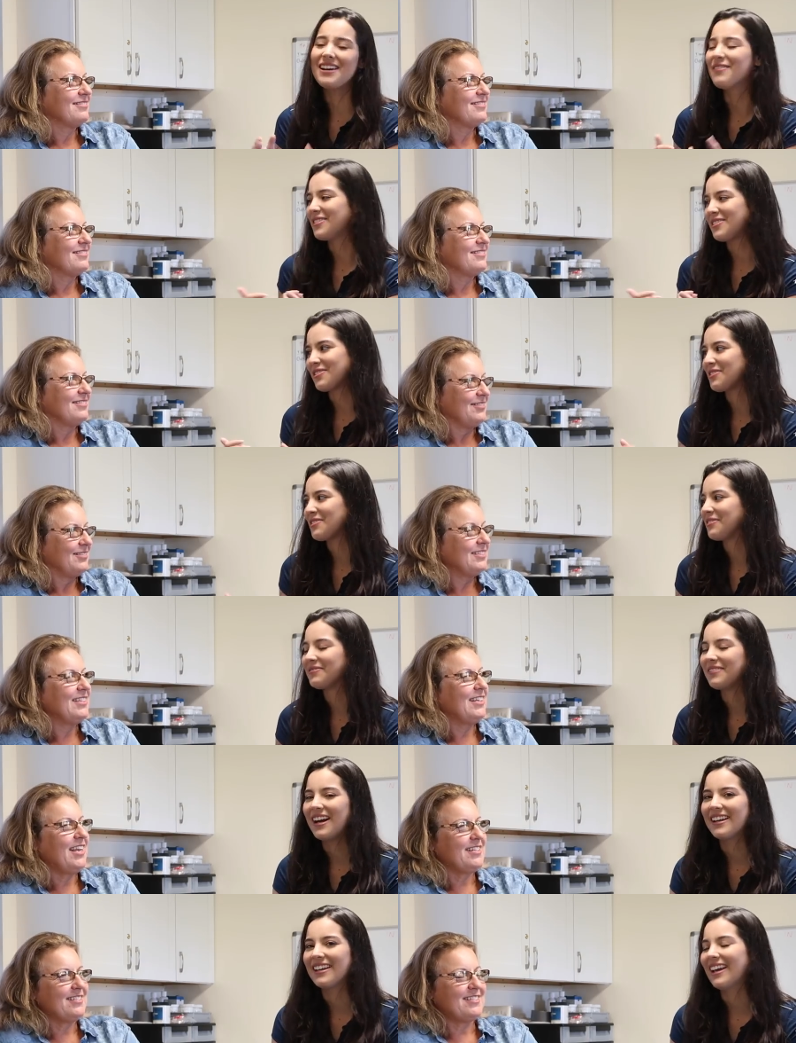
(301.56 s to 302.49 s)
Speaker 1: stuff, it's true.
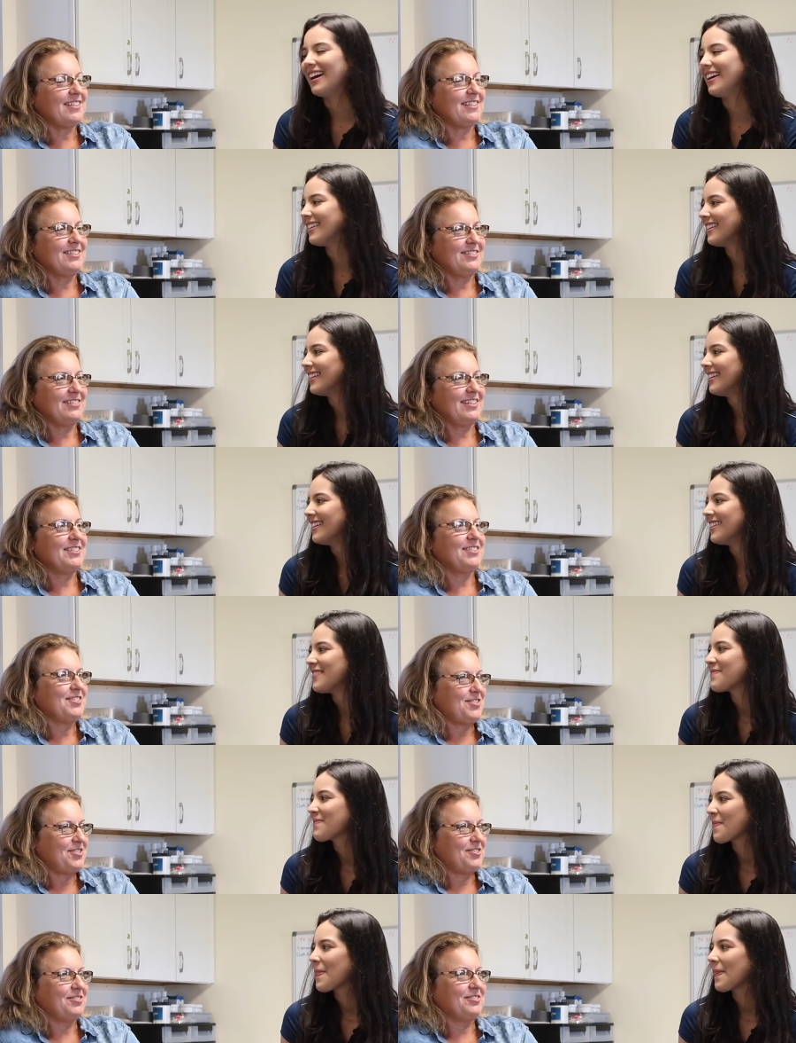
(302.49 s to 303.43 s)
Yeah, I can't. Like you
Speaker 2: get
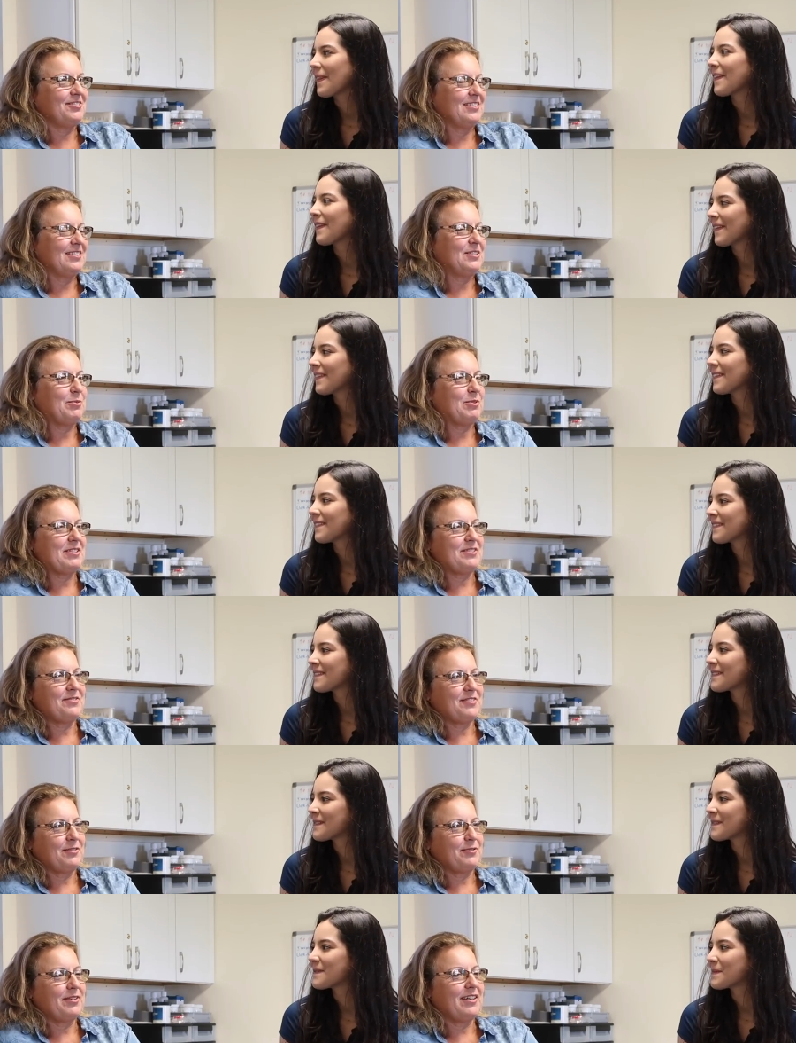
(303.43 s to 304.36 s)
used to a
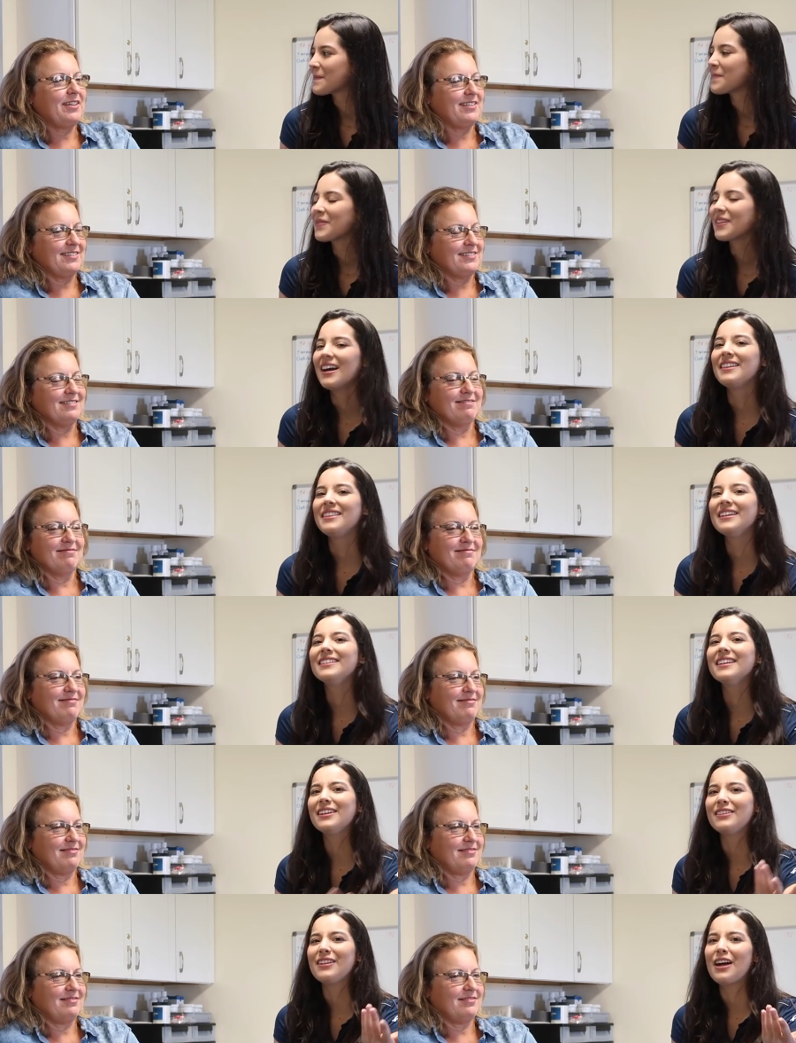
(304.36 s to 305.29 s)
specific way. I
Speaker 1: think
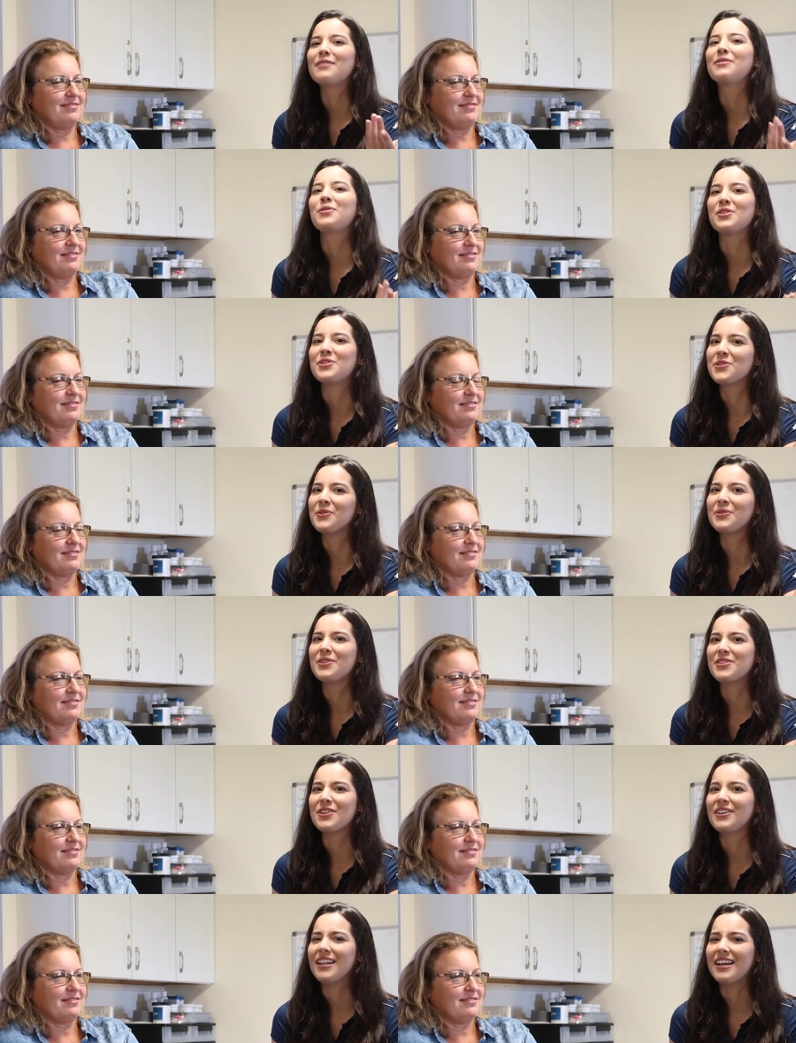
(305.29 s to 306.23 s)
that a lot of horse owners
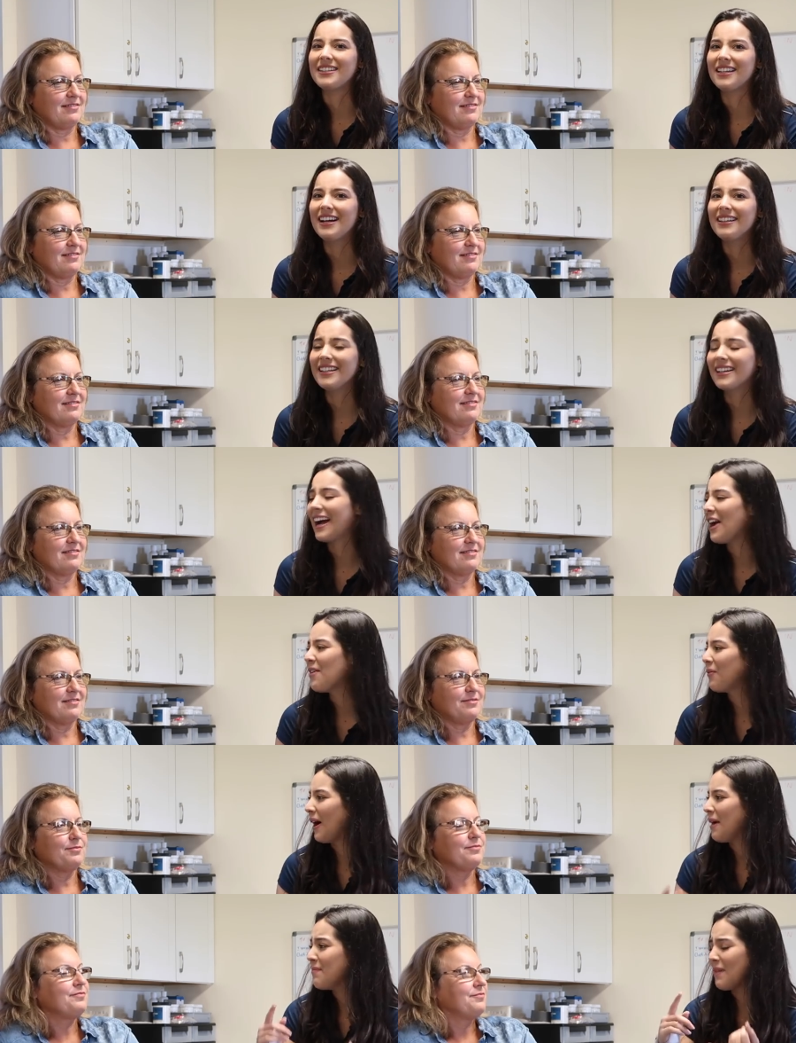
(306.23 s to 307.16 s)
are not like that. Like I
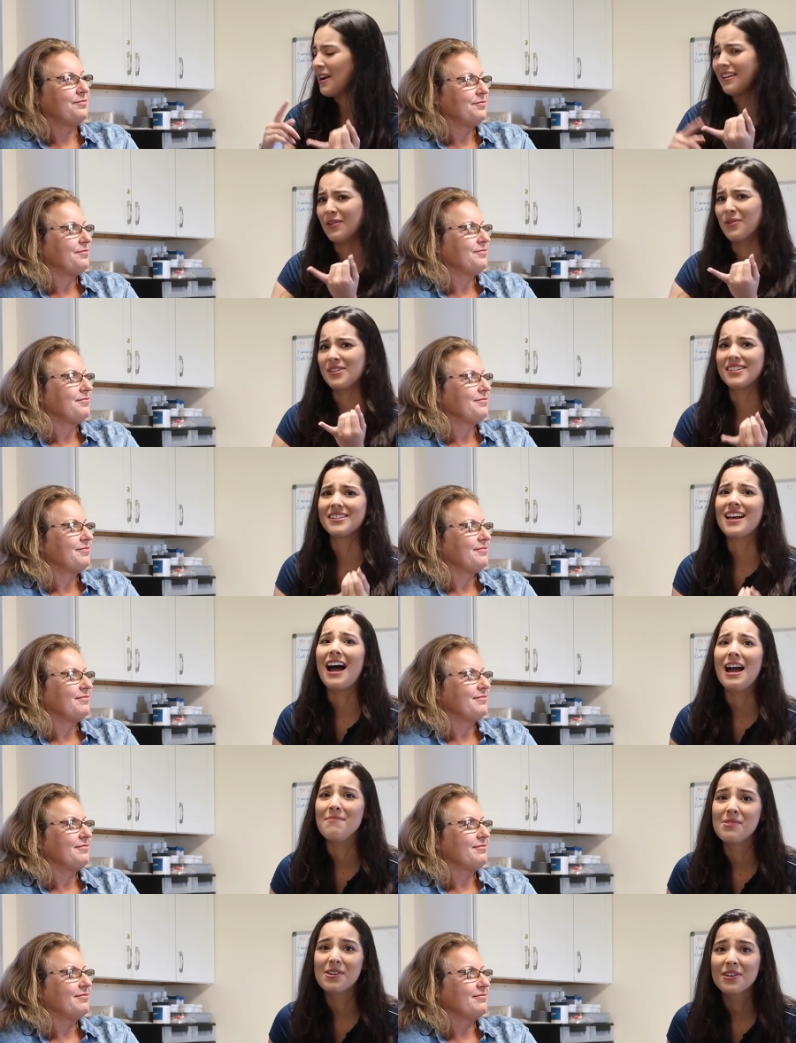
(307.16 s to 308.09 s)
wipe my horse's
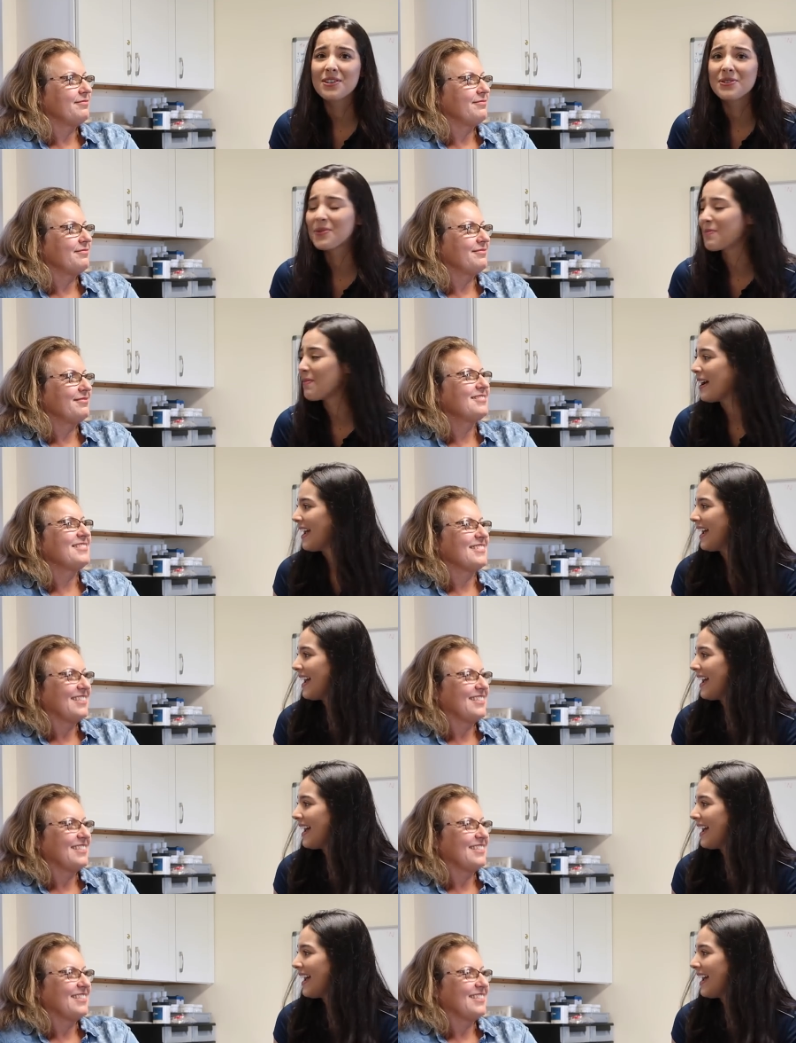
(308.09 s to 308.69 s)
eye boogers with my